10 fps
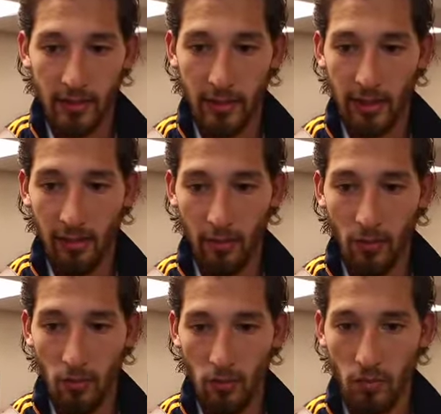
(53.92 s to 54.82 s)

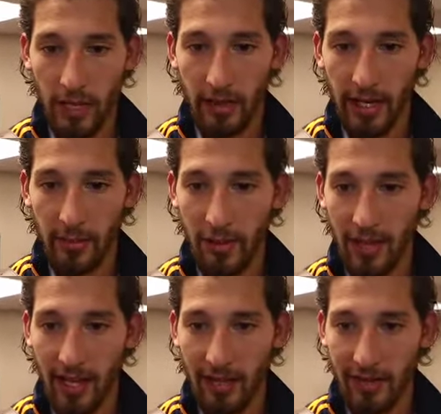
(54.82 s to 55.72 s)
when you let them do
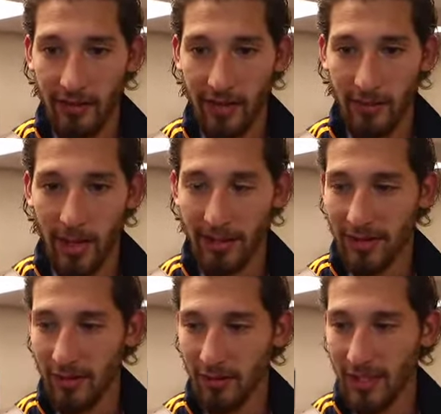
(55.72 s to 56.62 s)
that, you know, they're bound to
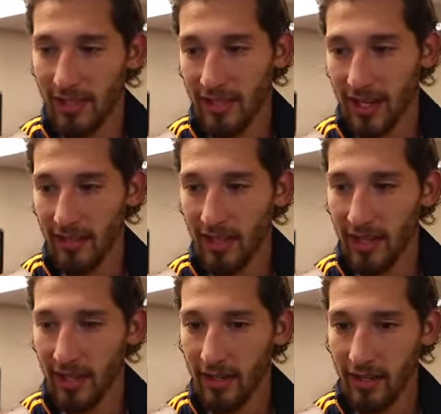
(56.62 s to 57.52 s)
score. And tonight they
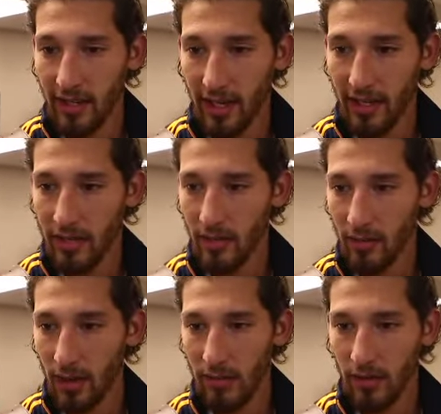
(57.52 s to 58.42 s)
got
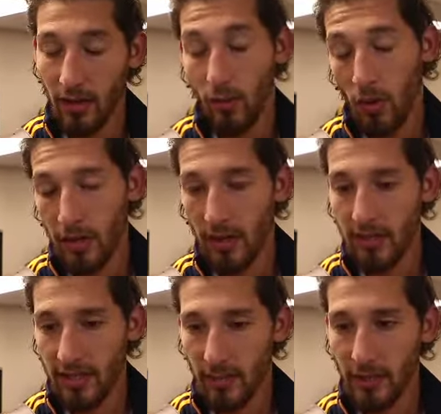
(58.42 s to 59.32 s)
two off, or one off
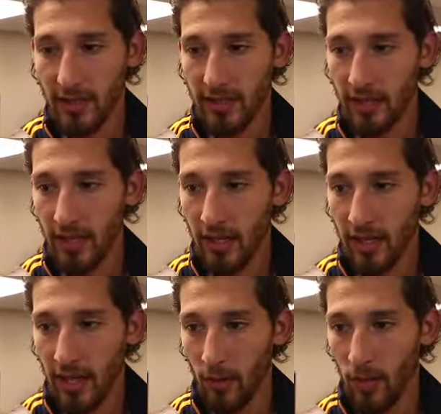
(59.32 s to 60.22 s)
the set piece and
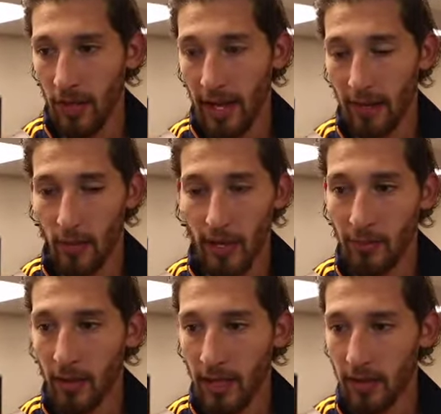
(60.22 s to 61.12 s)
one out of the runner
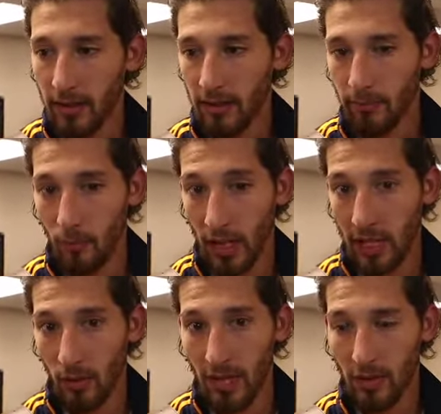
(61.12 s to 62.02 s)
play,
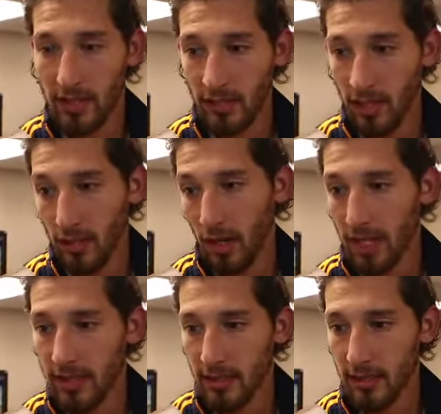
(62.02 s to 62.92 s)
which was a
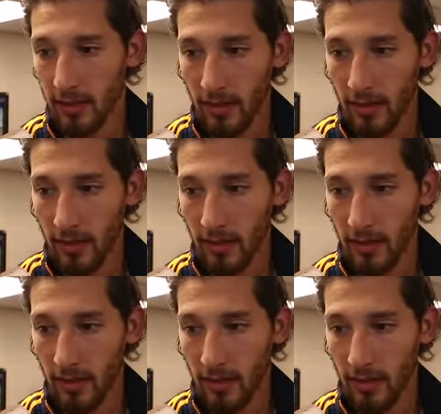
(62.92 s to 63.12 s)
cross still.